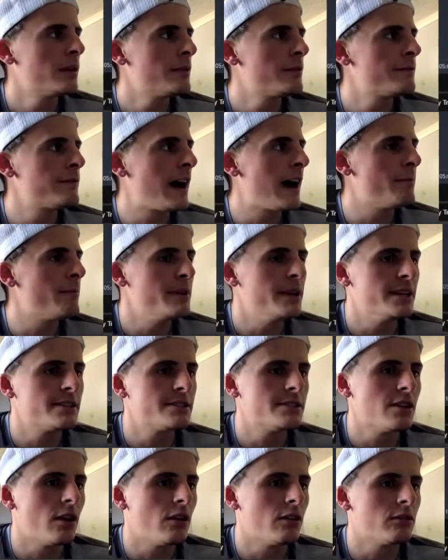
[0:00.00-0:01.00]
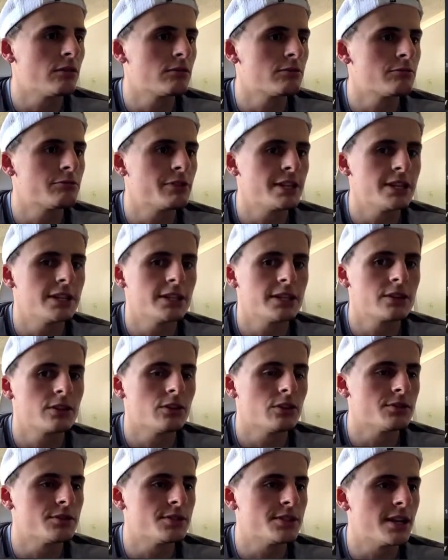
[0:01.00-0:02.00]
5 minutes not really
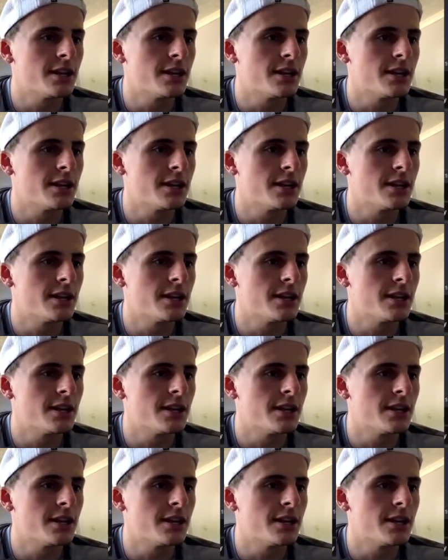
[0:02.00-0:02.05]
closing